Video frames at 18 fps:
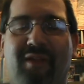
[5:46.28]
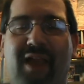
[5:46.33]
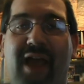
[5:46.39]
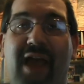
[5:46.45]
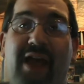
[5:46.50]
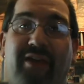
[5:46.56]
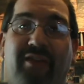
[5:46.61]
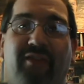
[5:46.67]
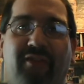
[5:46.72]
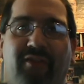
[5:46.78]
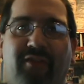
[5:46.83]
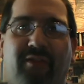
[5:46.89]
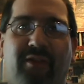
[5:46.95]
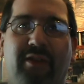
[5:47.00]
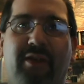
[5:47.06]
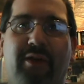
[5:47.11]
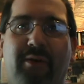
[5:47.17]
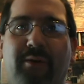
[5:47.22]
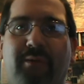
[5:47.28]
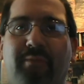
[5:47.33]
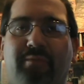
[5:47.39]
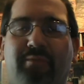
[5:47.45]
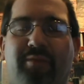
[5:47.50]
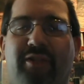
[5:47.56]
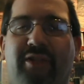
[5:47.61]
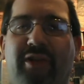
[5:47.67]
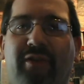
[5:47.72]
As though
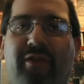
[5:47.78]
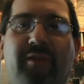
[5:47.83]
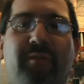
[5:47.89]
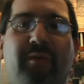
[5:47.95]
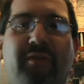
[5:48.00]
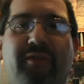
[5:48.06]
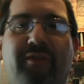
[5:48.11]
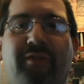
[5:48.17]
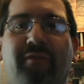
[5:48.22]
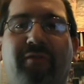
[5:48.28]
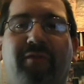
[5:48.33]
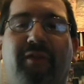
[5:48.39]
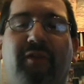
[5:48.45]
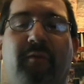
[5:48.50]
killing most of the